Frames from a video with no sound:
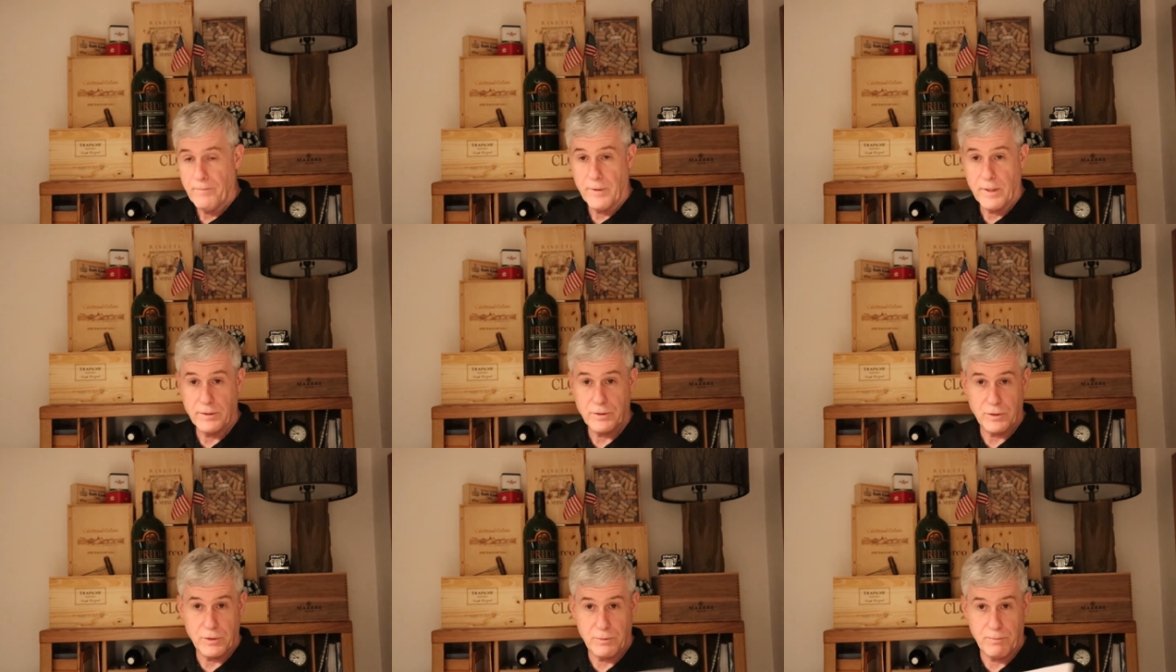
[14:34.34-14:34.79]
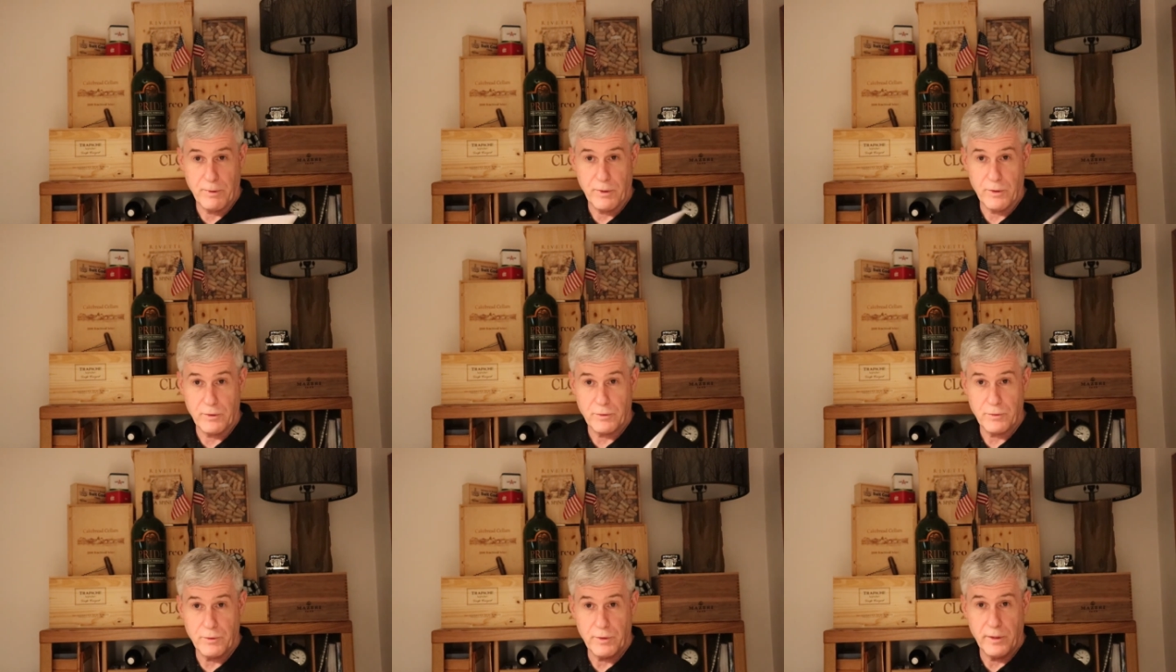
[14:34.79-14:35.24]
that's the
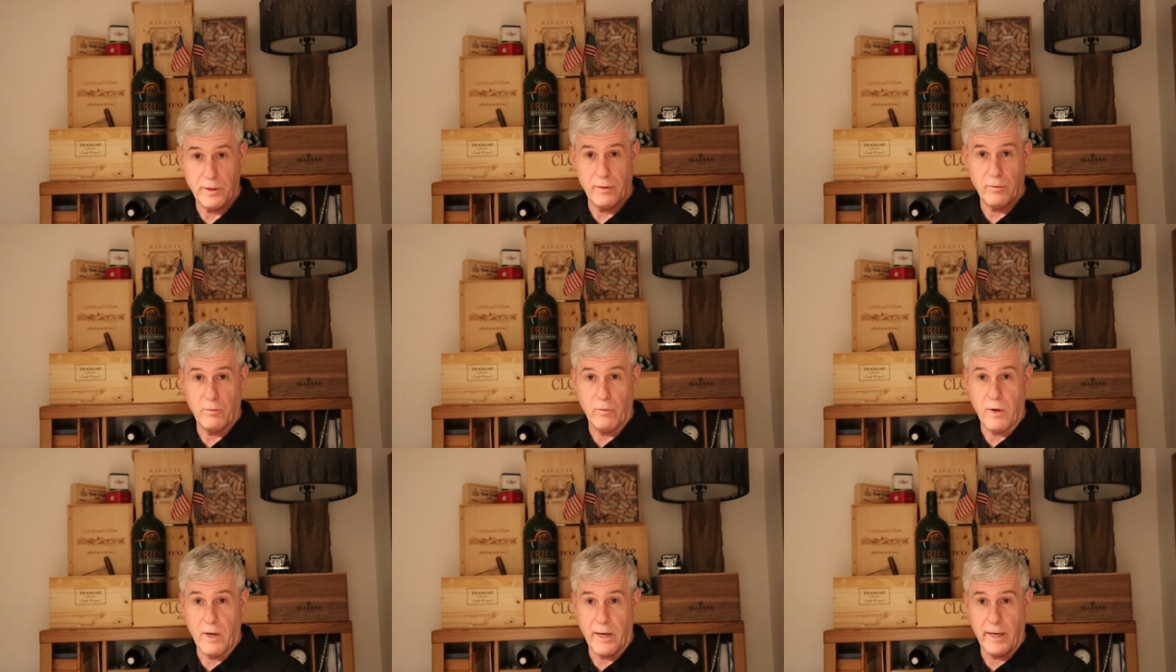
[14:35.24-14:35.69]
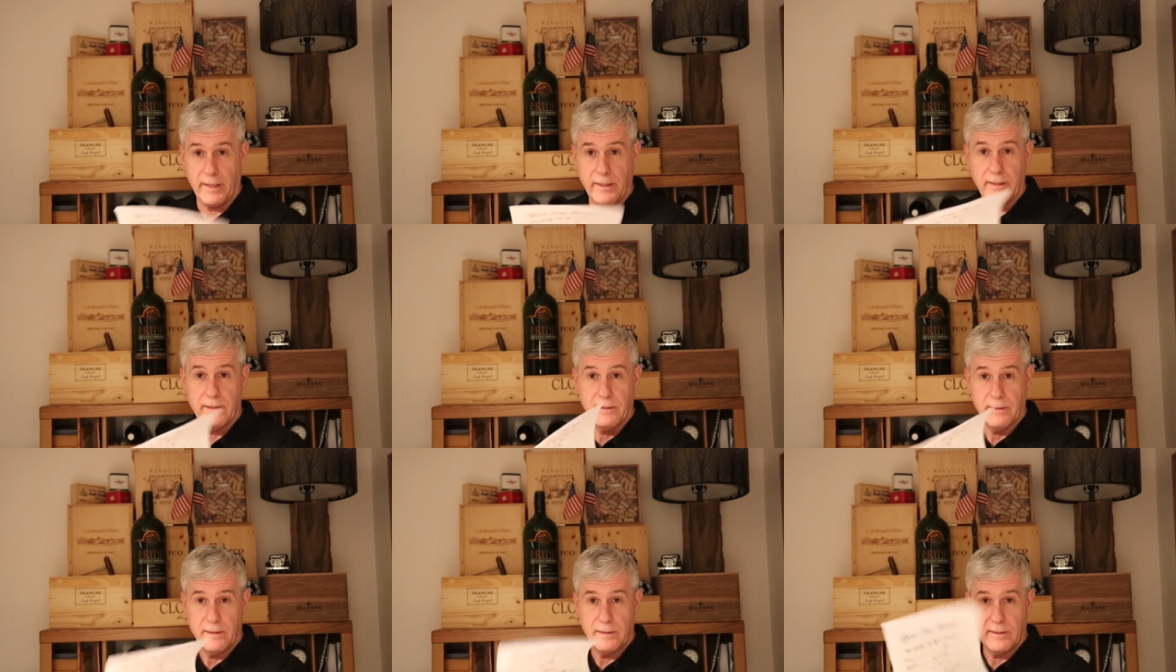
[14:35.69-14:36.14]
Spirit Tree
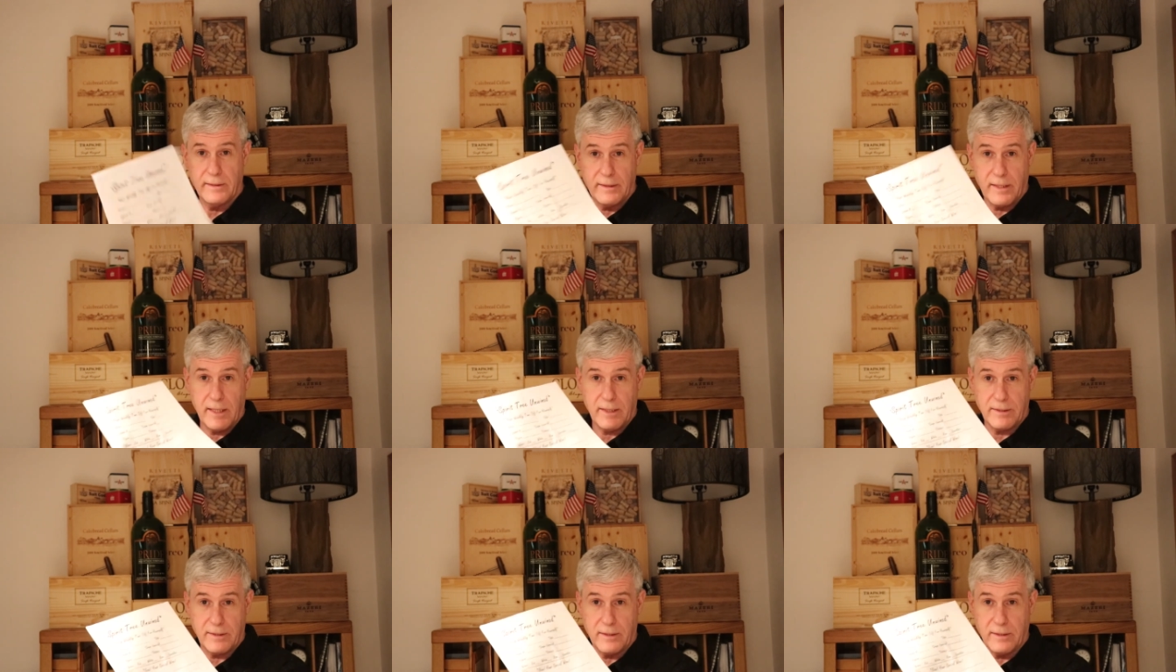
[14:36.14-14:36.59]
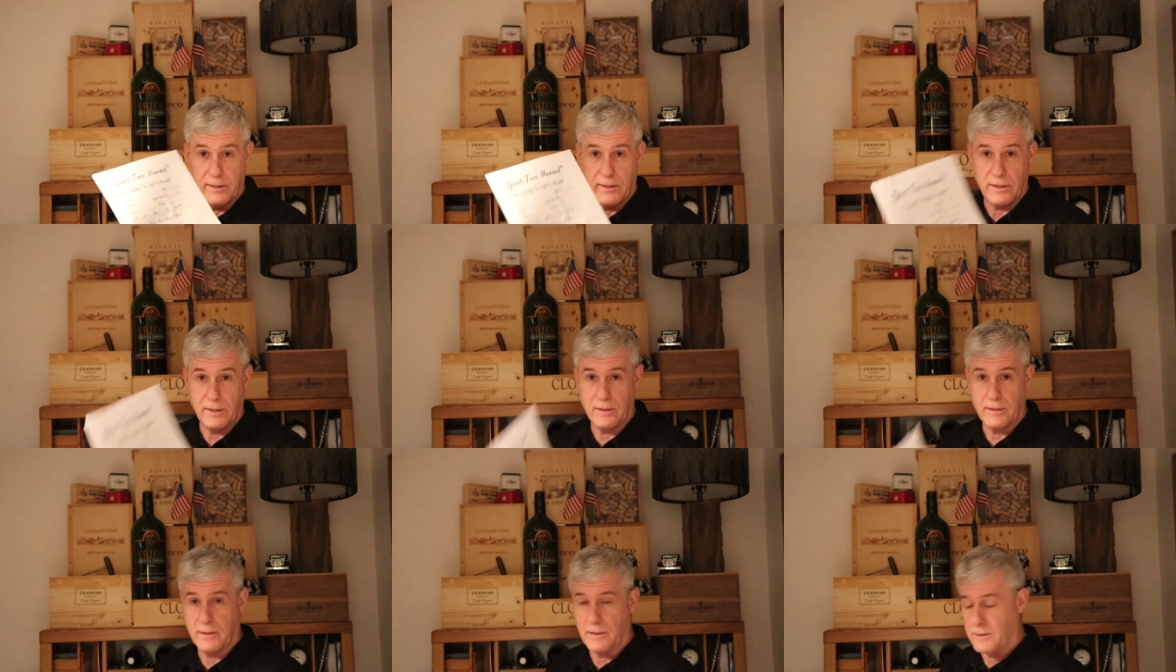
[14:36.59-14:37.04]
Unwined tasting
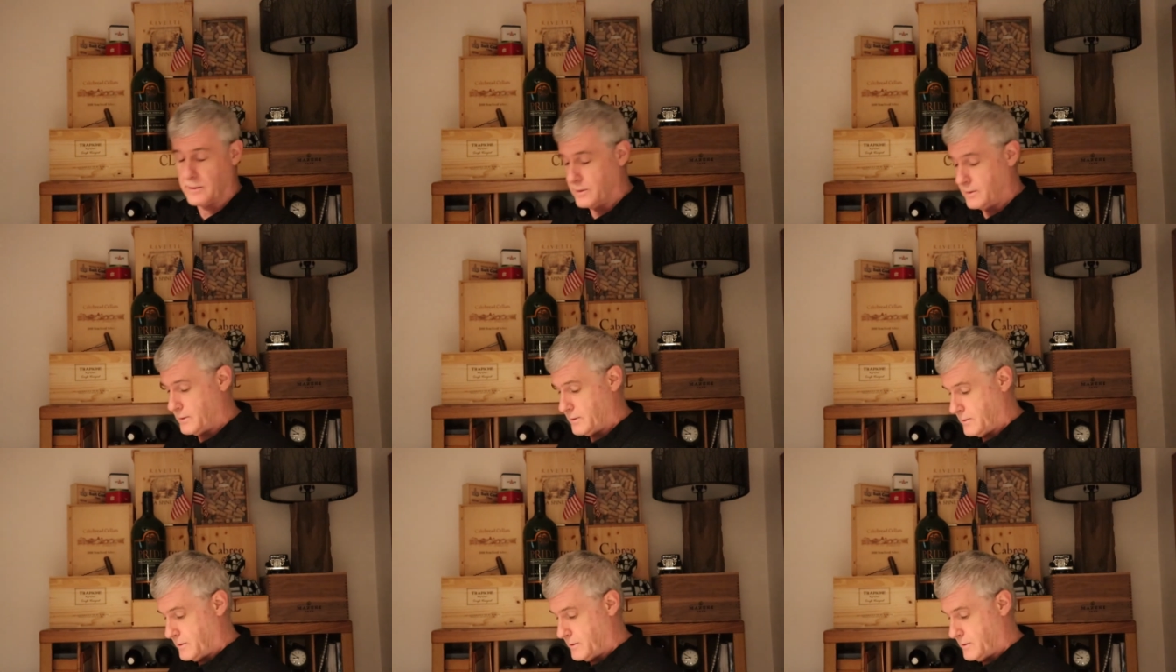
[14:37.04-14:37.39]
sheets.